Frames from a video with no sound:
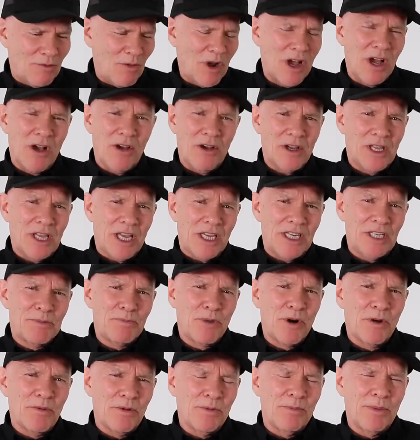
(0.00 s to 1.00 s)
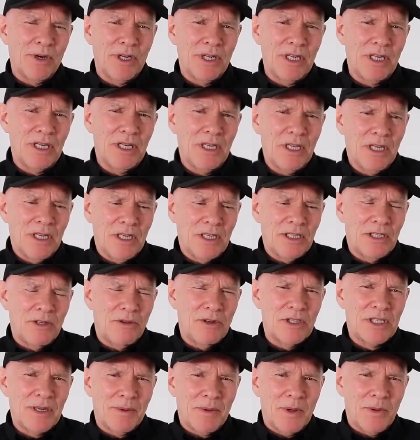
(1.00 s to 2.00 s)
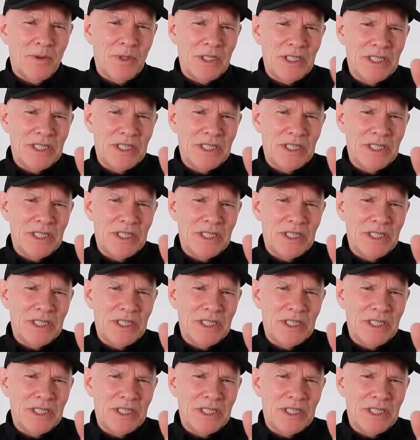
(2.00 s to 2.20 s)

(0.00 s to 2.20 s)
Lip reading: well, okay, he's probably doing something with